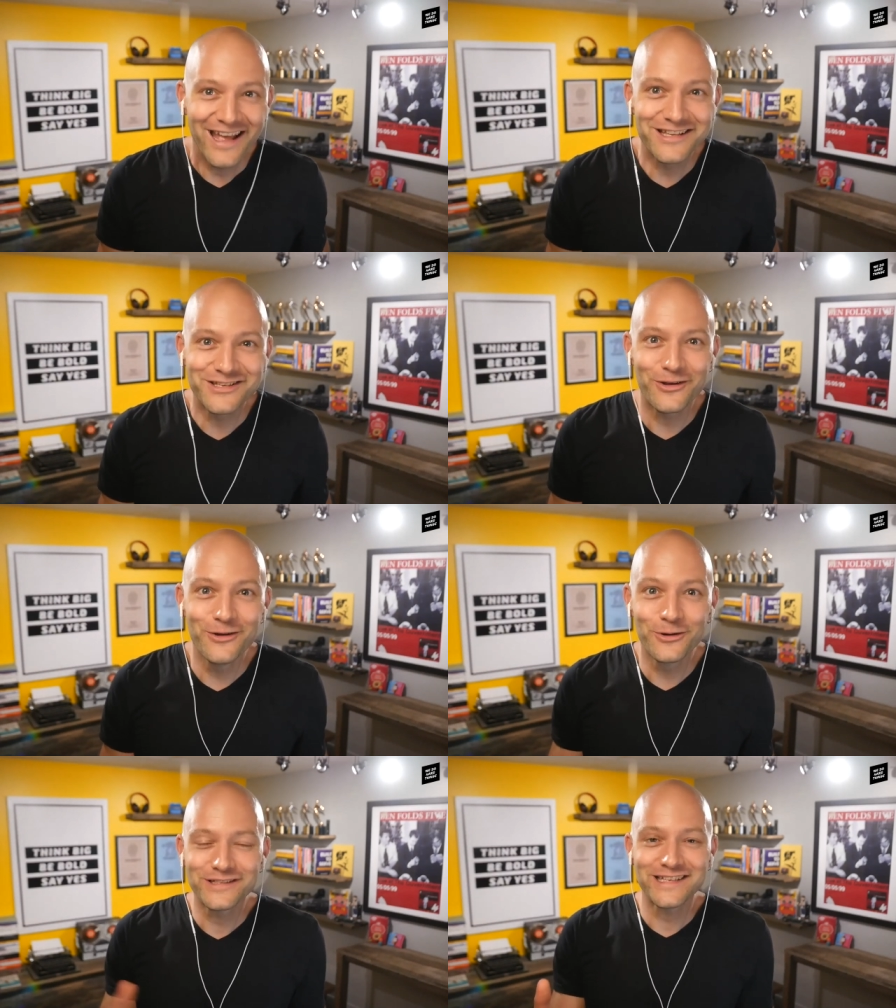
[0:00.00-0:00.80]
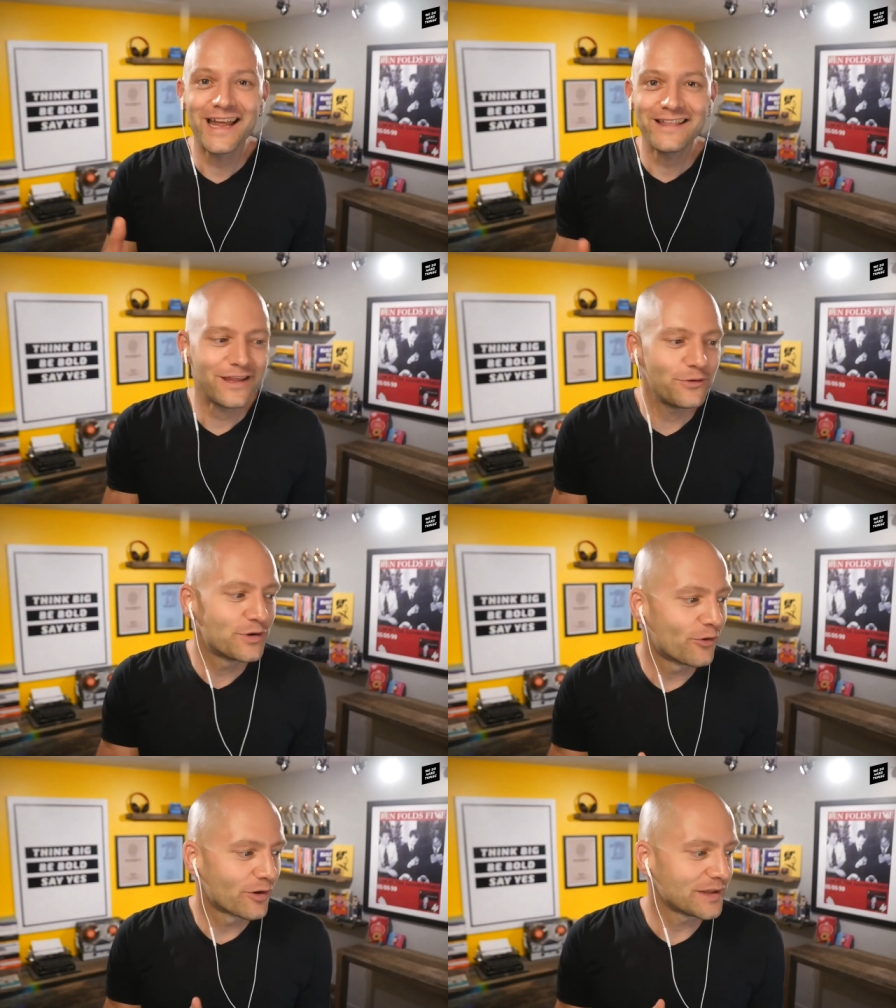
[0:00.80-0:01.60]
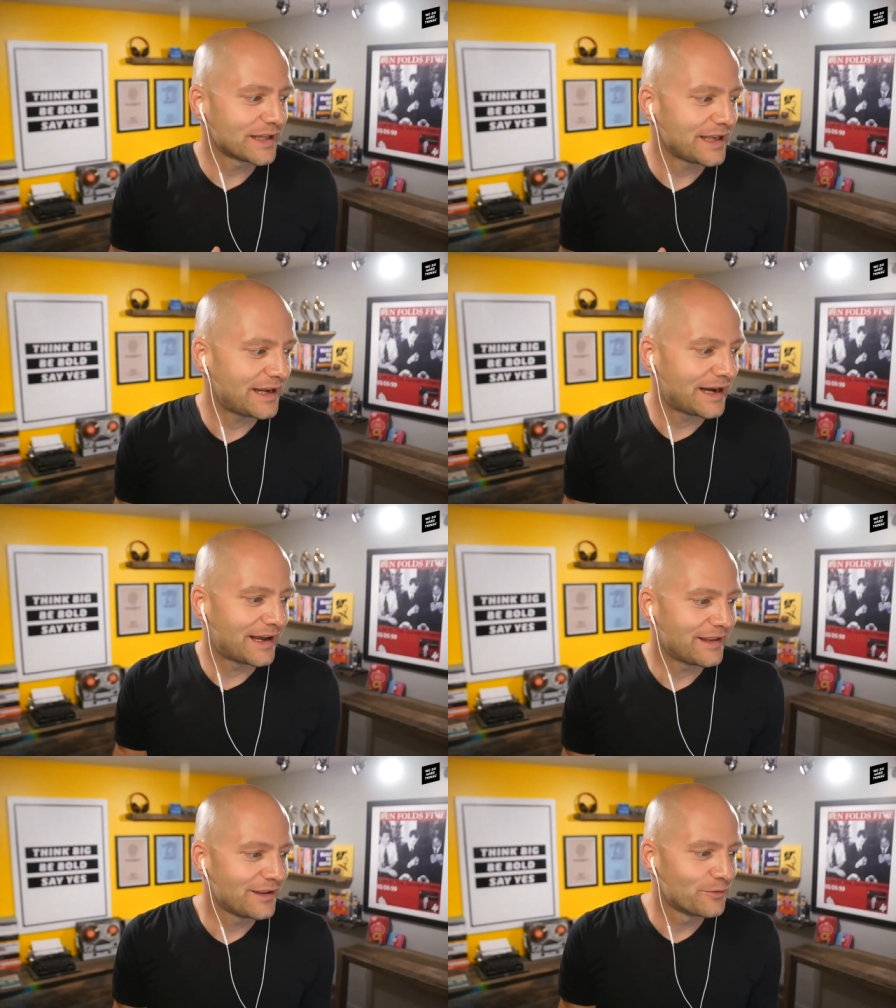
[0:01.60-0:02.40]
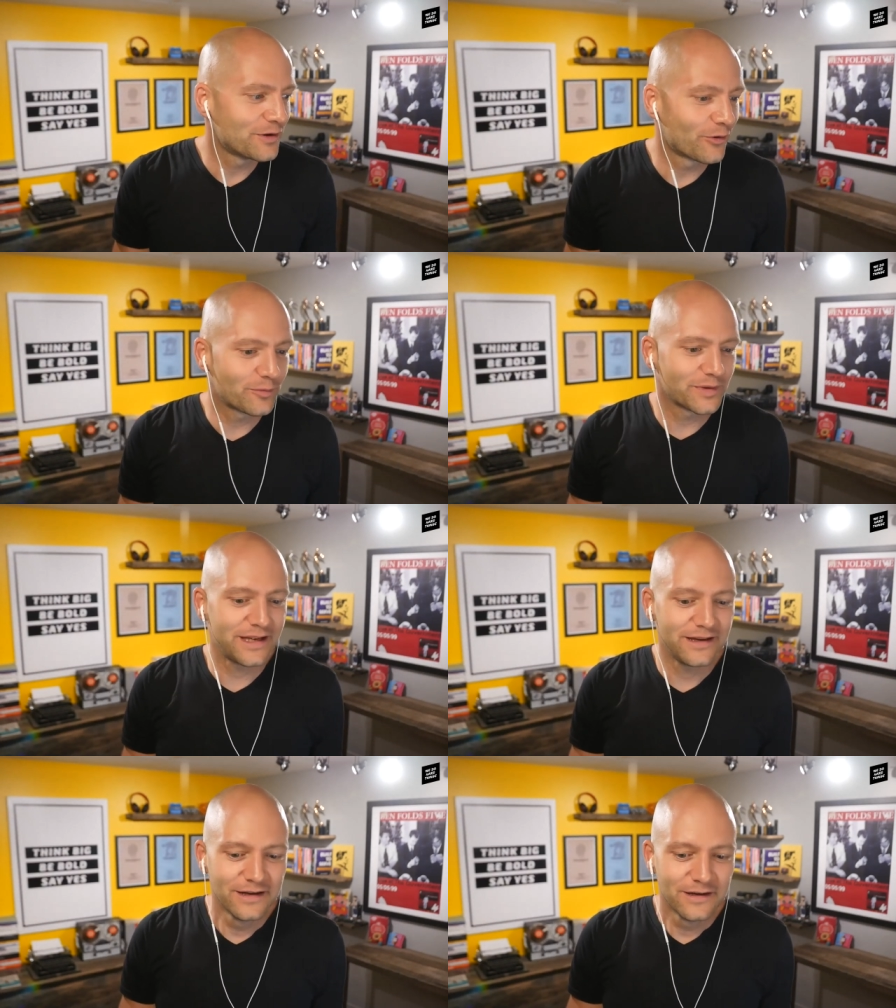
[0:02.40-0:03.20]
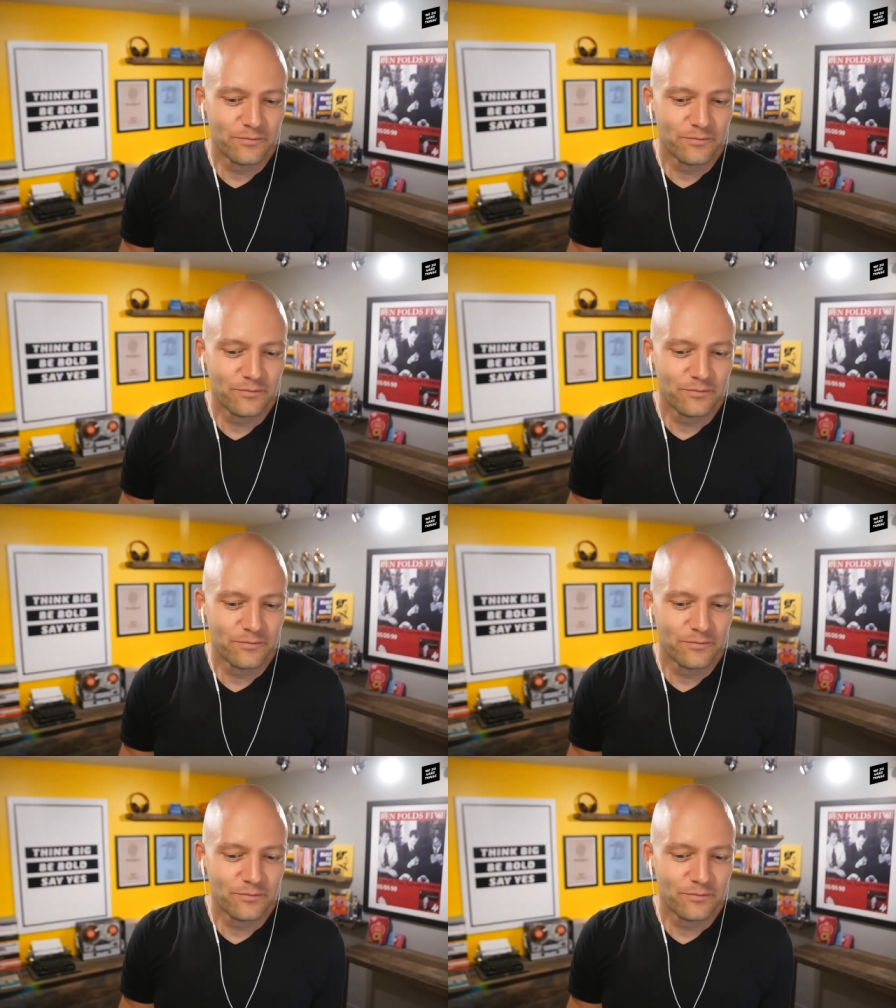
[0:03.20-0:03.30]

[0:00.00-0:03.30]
and so you were saying that you would normally uh, you would normally